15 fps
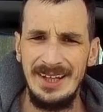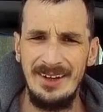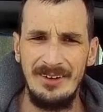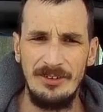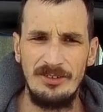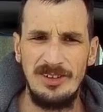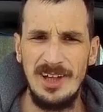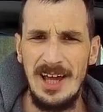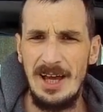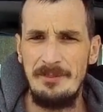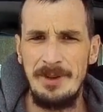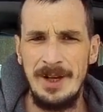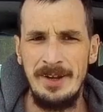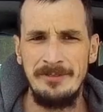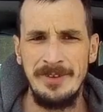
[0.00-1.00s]

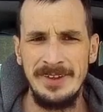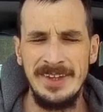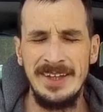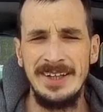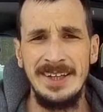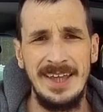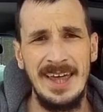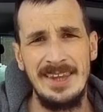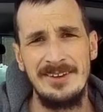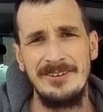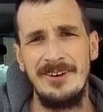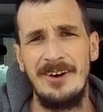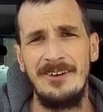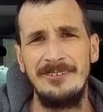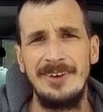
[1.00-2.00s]
slamming everything together
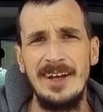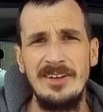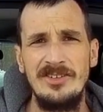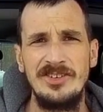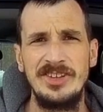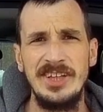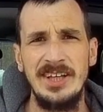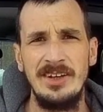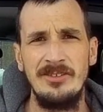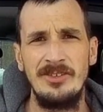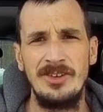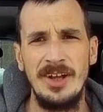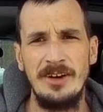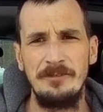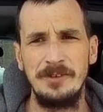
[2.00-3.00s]
all rusty and
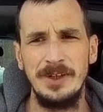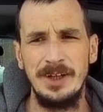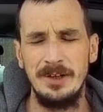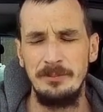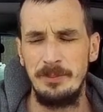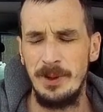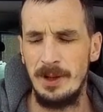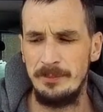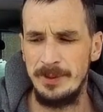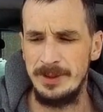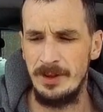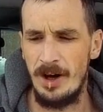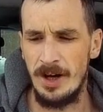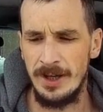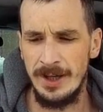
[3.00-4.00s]
stuff, you could probably
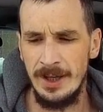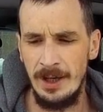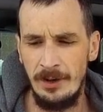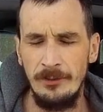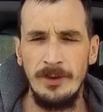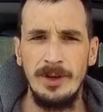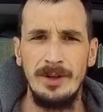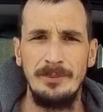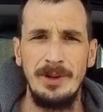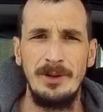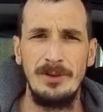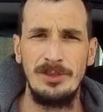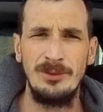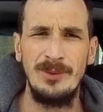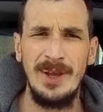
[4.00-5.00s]
knock it out in about
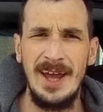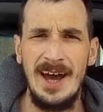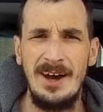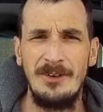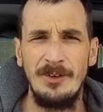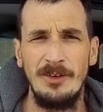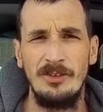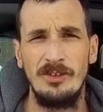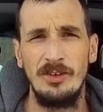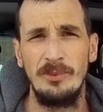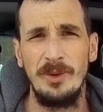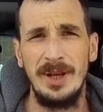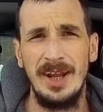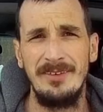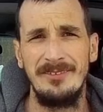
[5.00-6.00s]
3 hours or
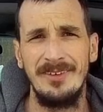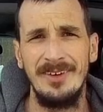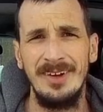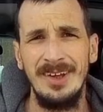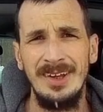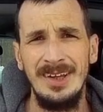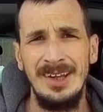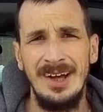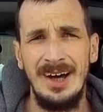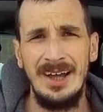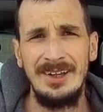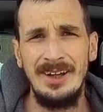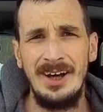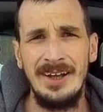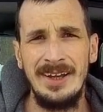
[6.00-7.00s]
whatever. I'm
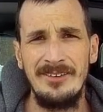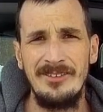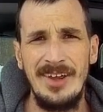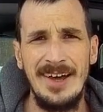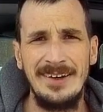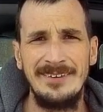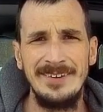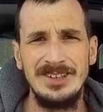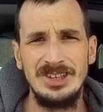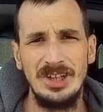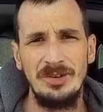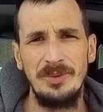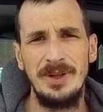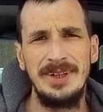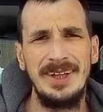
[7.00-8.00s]
not exactly sure
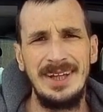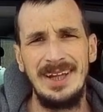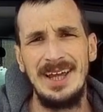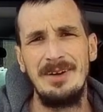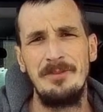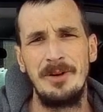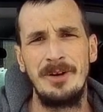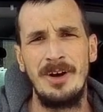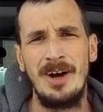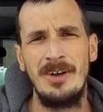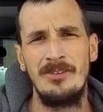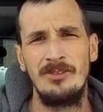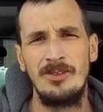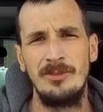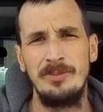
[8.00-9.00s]
what the labor
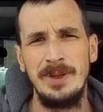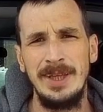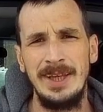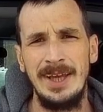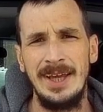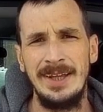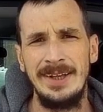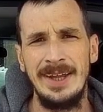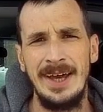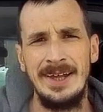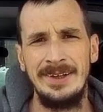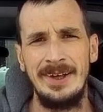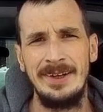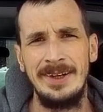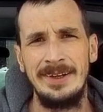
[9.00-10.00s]
cost would be getting that
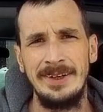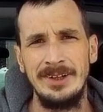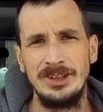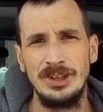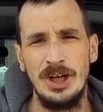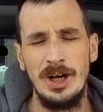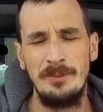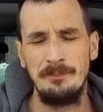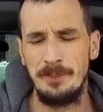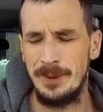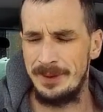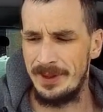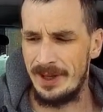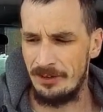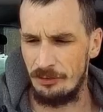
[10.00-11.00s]
done in the shop, but
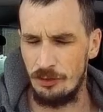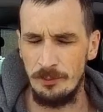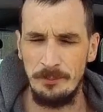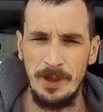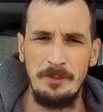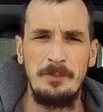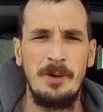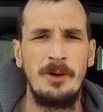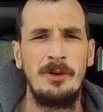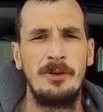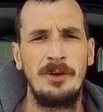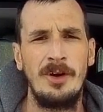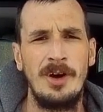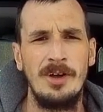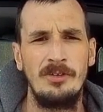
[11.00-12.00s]
that's what my part
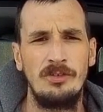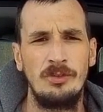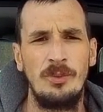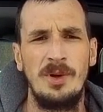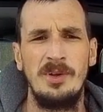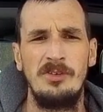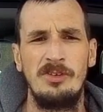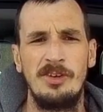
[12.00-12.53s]
cost was.